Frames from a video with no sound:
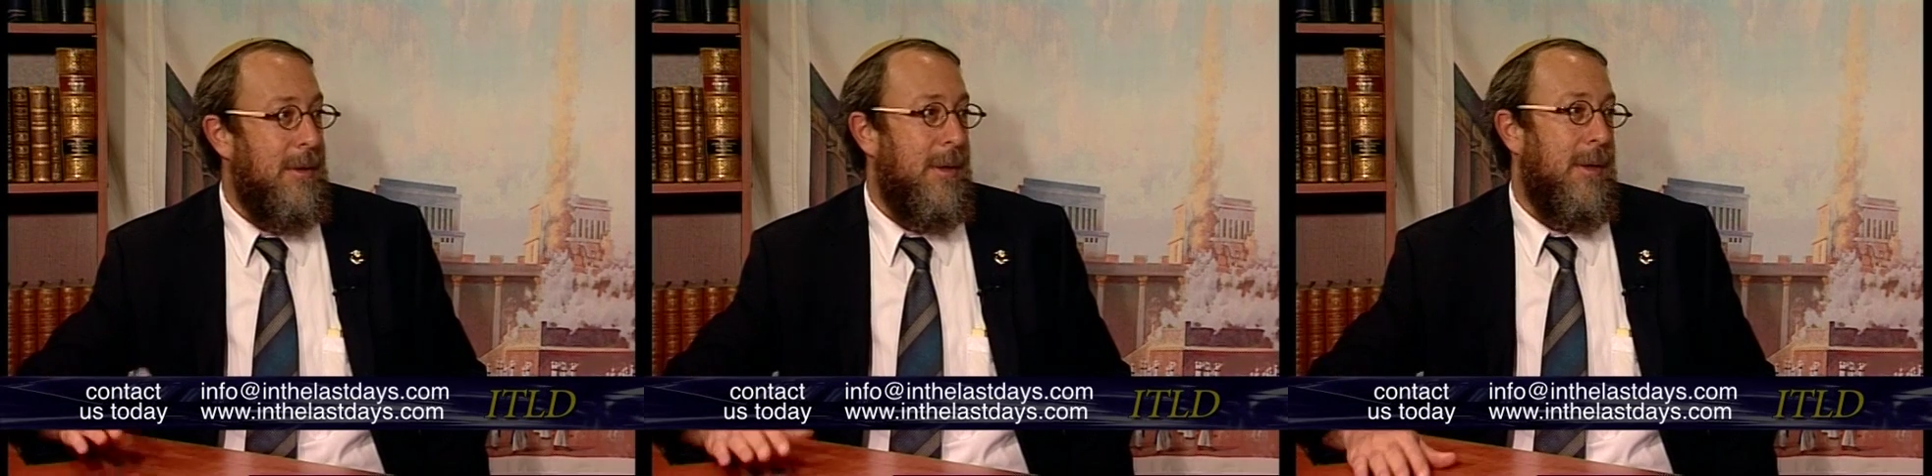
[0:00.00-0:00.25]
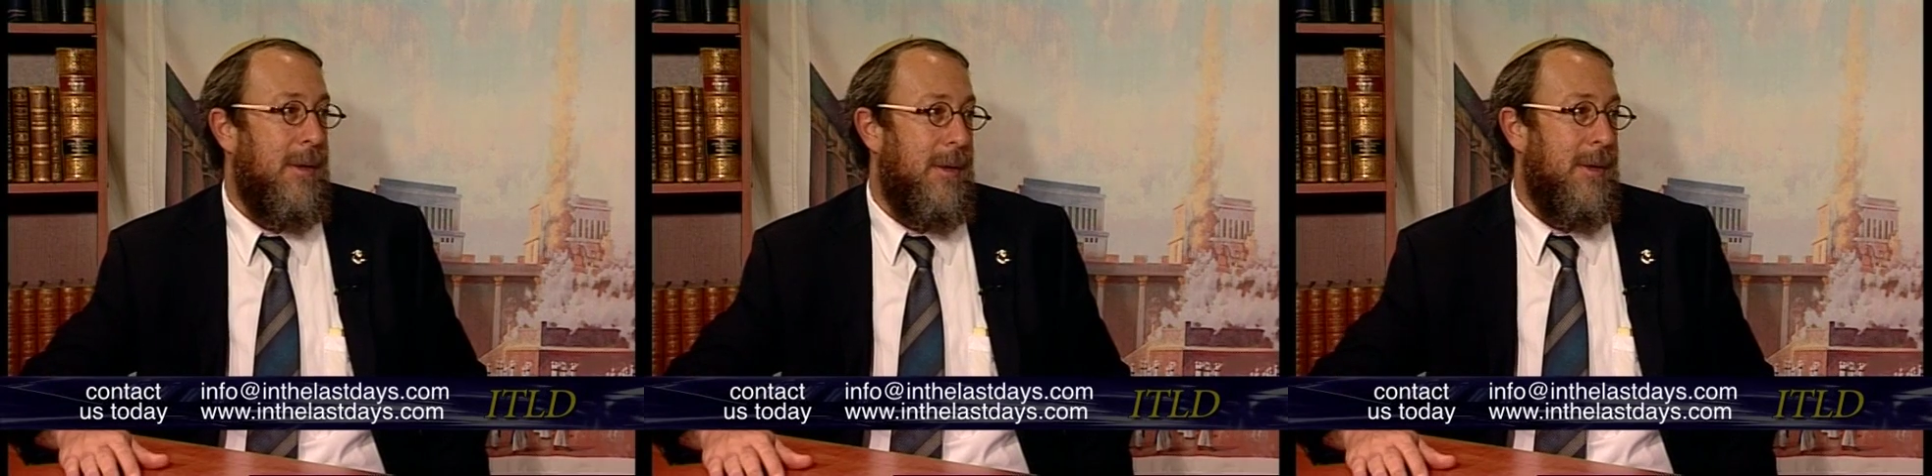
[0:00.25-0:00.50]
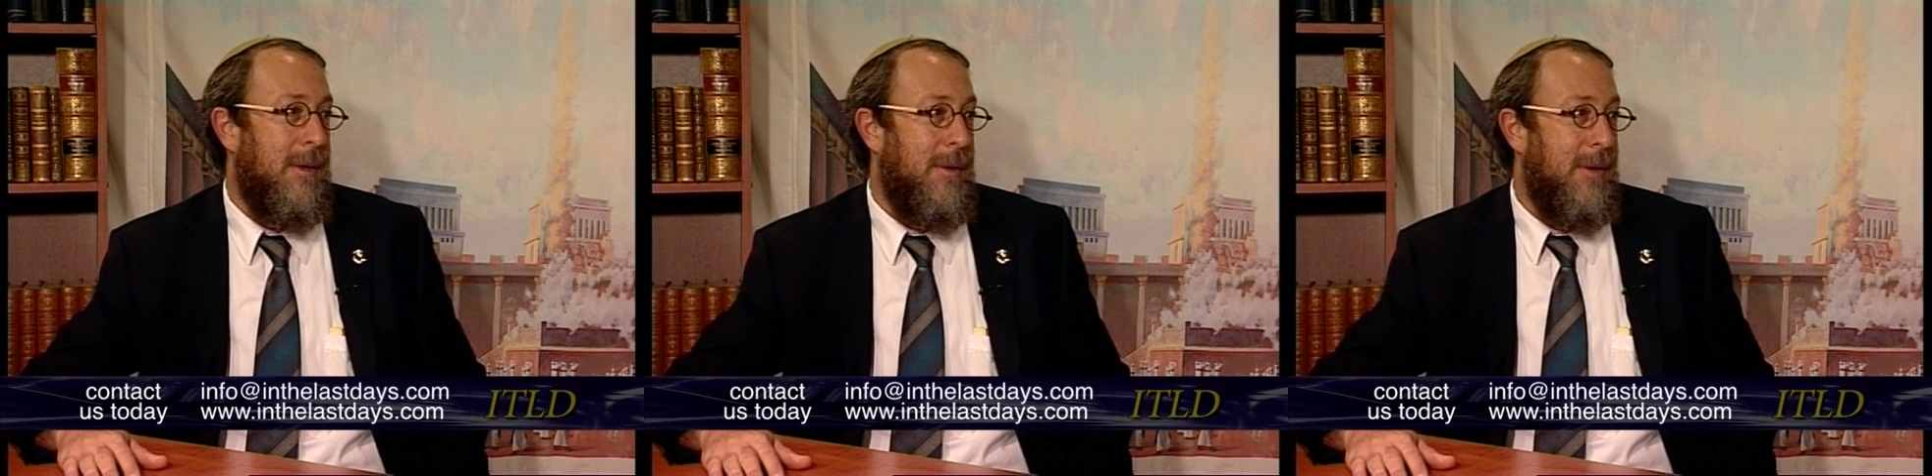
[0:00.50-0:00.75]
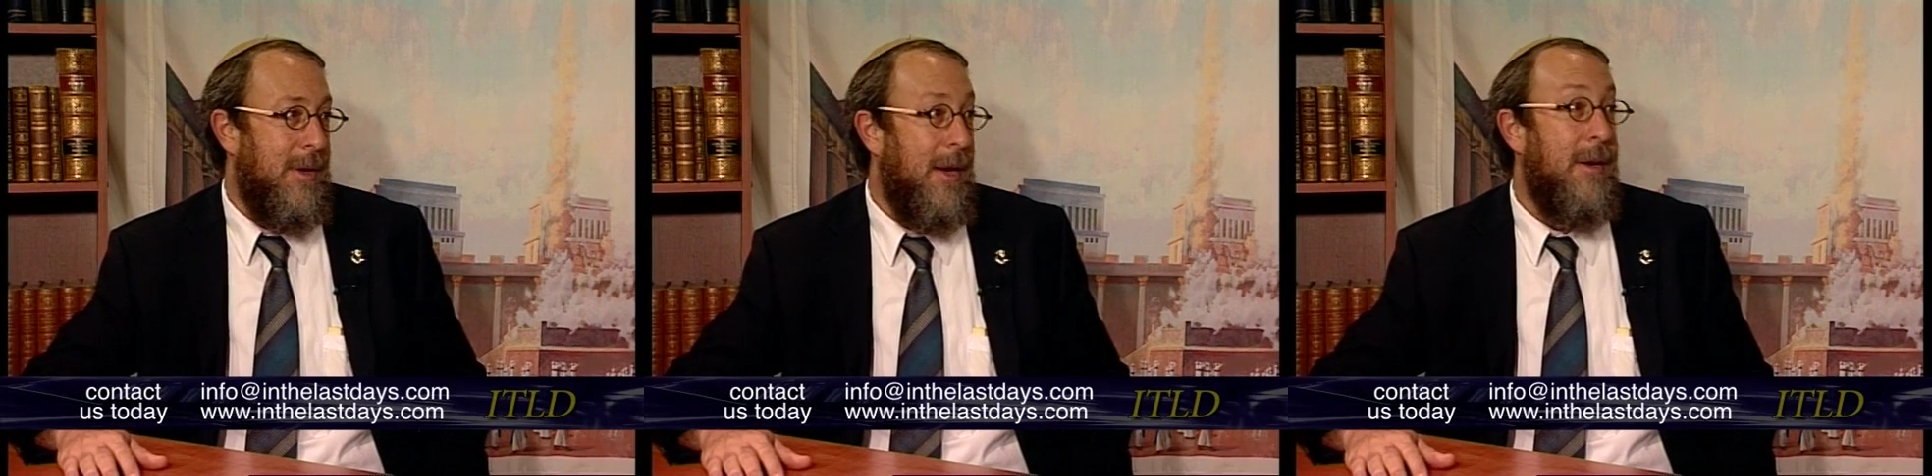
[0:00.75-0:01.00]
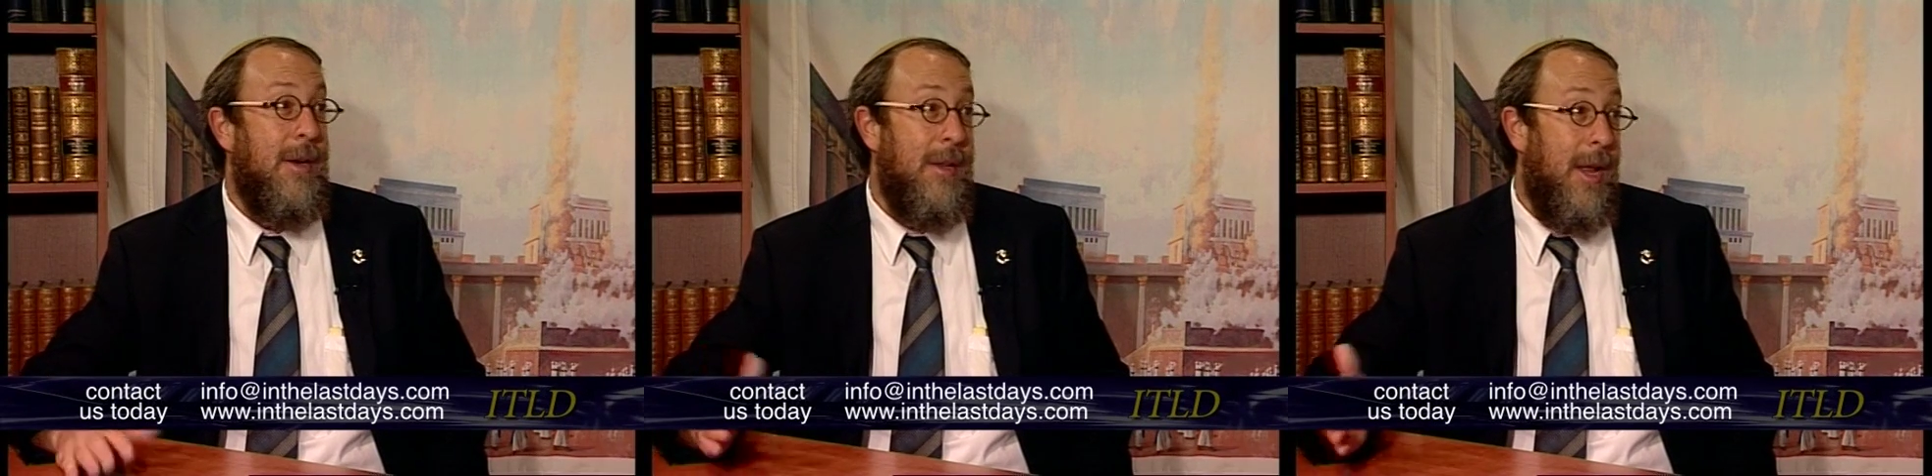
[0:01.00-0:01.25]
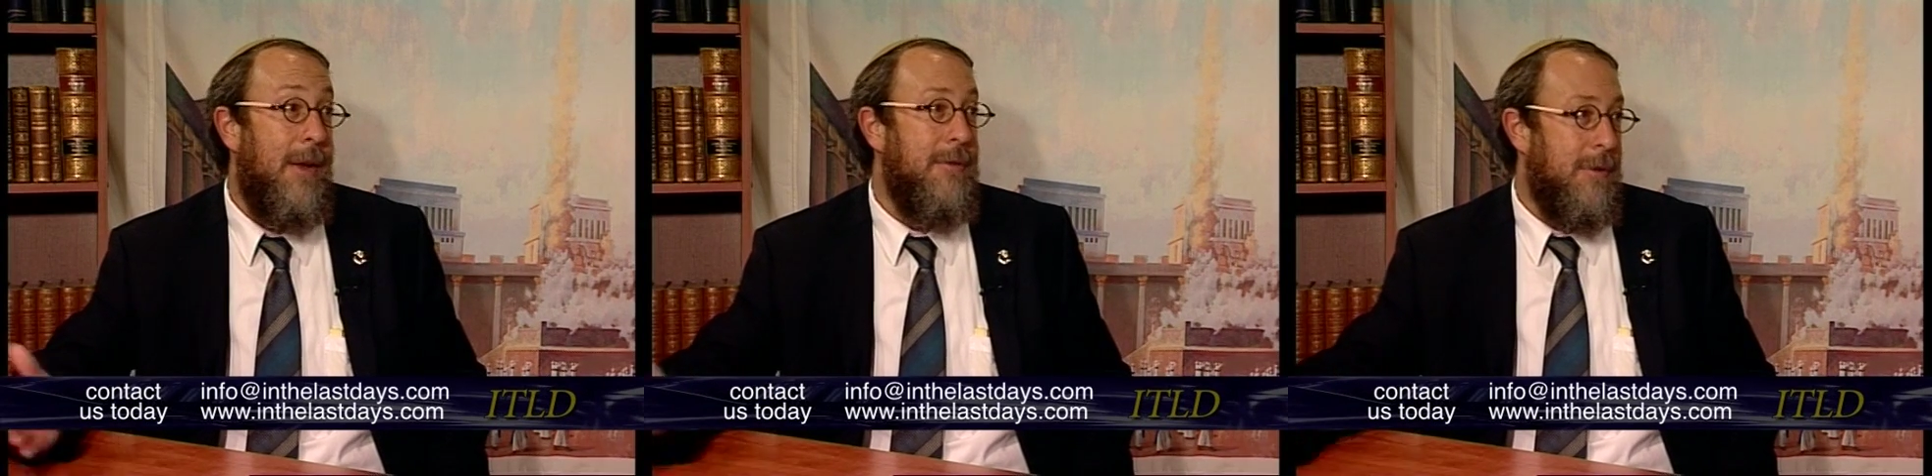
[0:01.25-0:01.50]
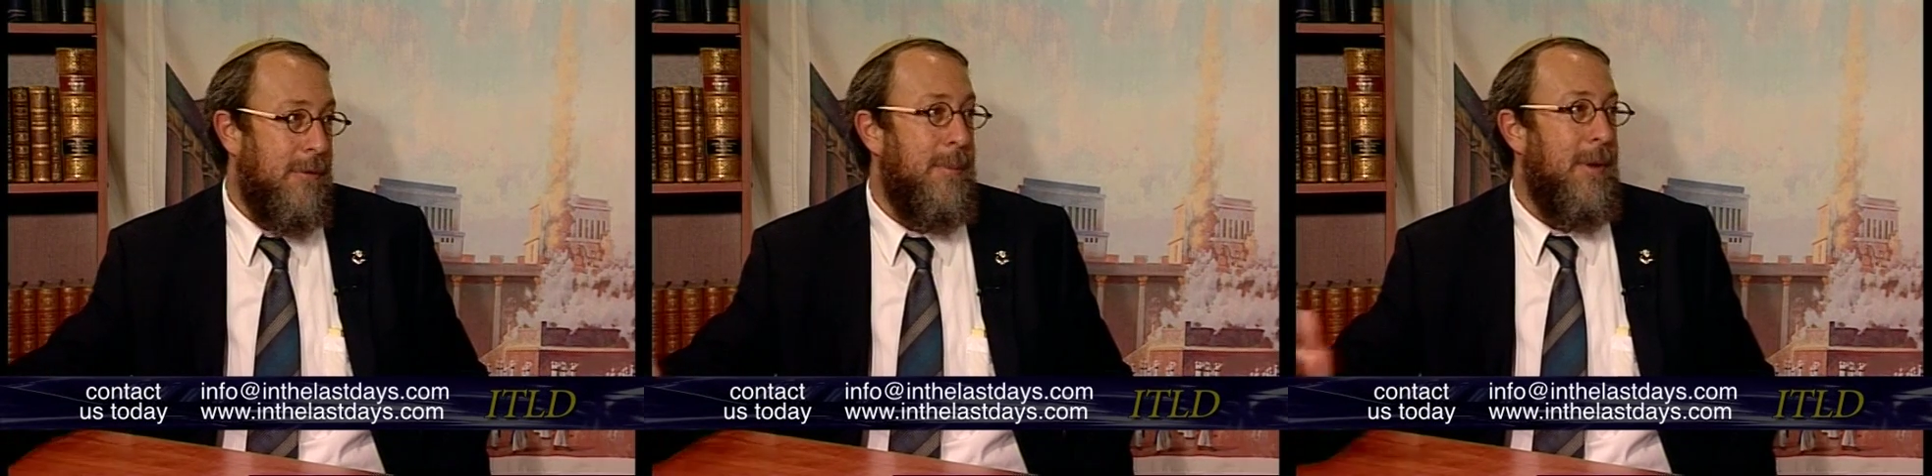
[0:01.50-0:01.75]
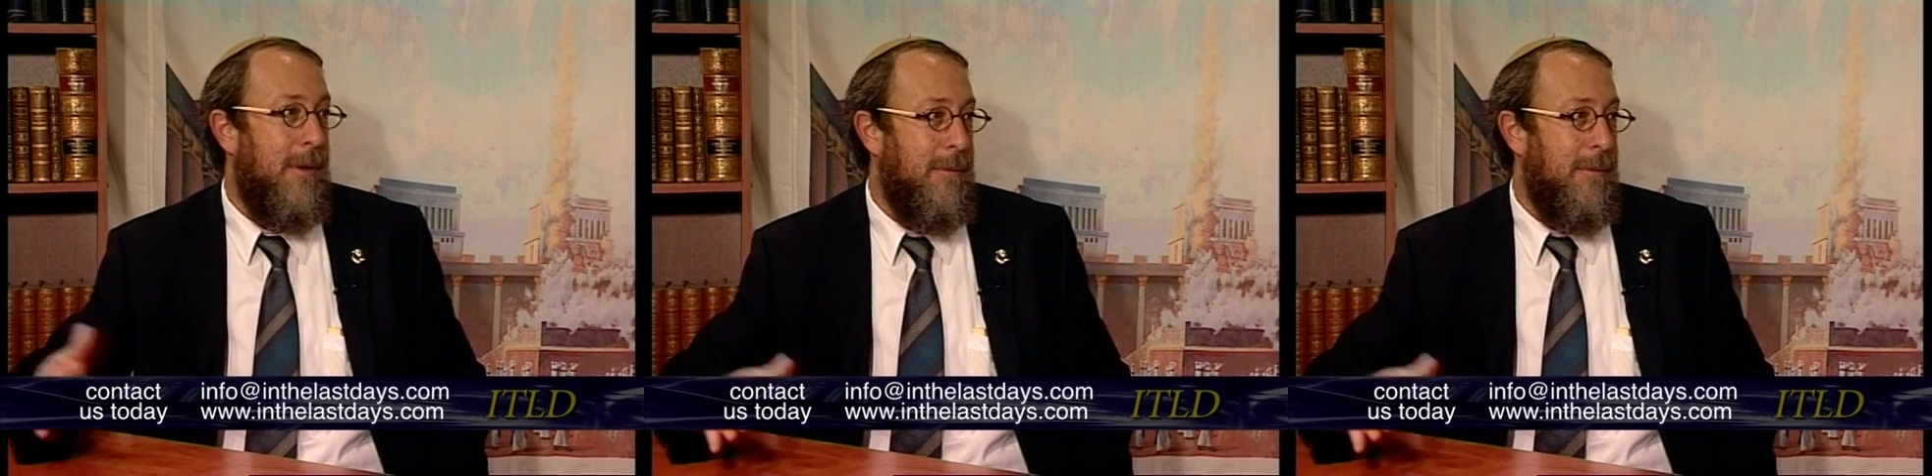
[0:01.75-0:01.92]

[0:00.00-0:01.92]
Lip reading: and the day-to-day lives of the